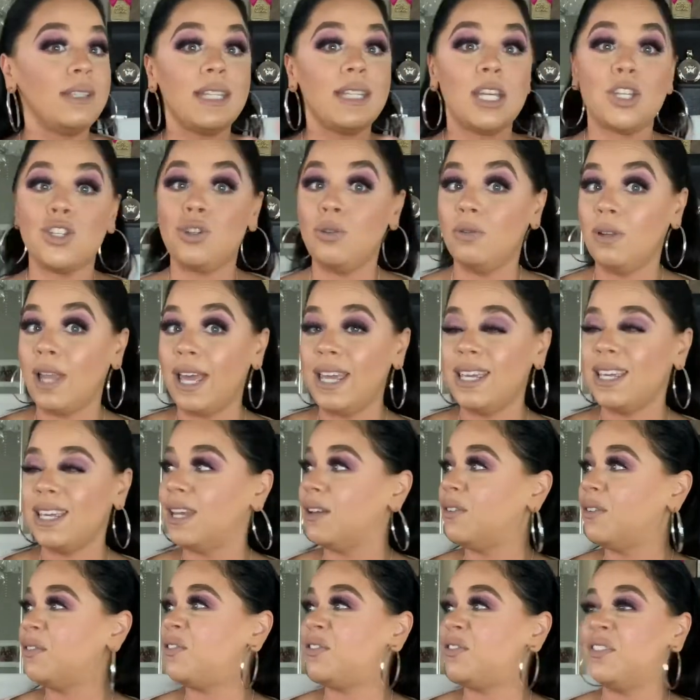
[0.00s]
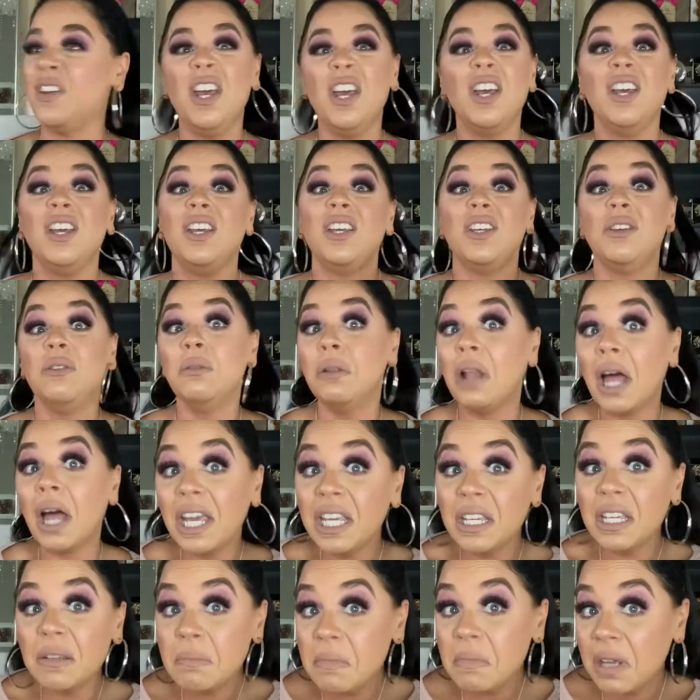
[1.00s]
that you like, if you
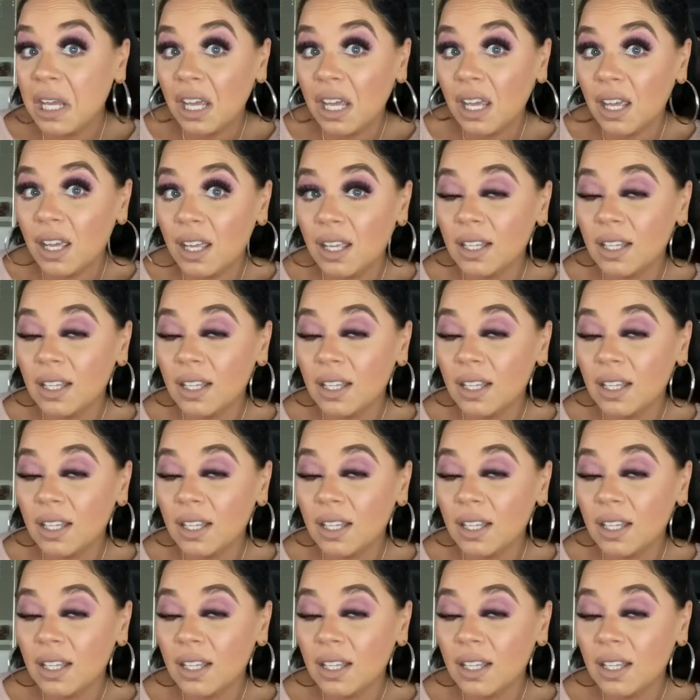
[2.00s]
like me,